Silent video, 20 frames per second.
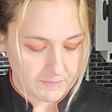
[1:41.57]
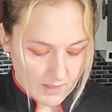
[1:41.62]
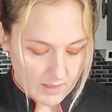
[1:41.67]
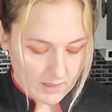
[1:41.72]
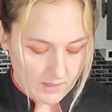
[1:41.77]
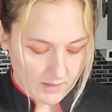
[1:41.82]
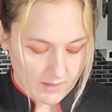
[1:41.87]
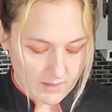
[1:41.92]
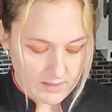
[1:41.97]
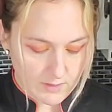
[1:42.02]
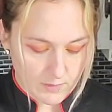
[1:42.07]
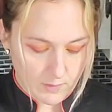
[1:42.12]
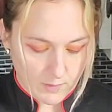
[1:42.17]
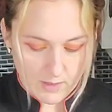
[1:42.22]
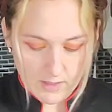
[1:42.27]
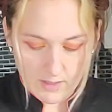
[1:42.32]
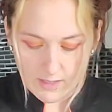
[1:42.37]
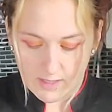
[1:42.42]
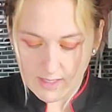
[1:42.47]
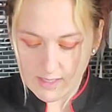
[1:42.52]
Now this
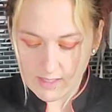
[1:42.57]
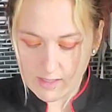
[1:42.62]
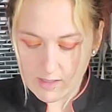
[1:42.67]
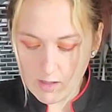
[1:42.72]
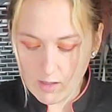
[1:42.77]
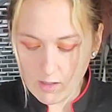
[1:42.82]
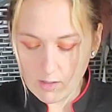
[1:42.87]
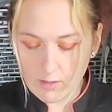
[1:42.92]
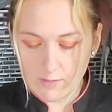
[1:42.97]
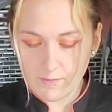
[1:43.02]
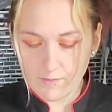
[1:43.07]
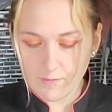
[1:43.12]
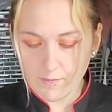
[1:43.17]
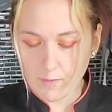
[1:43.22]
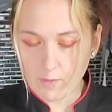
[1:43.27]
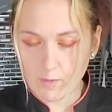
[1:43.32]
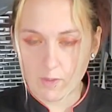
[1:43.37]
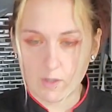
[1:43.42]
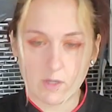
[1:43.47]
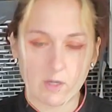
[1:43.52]
one, it called
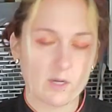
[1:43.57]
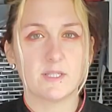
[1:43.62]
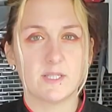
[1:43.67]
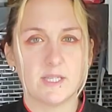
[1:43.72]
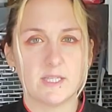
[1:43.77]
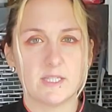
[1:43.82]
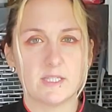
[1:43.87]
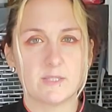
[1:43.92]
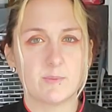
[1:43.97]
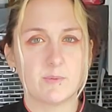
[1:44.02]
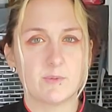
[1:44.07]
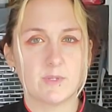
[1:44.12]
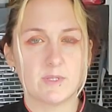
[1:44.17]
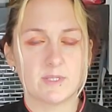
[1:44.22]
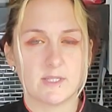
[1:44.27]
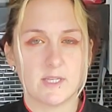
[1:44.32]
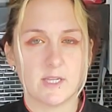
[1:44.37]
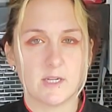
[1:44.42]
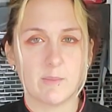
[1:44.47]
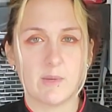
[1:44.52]
for a teaspoon of
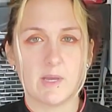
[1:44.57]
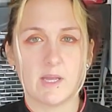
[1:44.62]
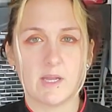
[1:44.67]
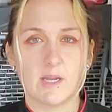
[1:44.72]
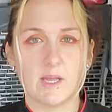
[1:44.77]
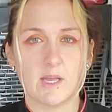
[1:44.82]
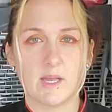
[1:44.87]
cinnamon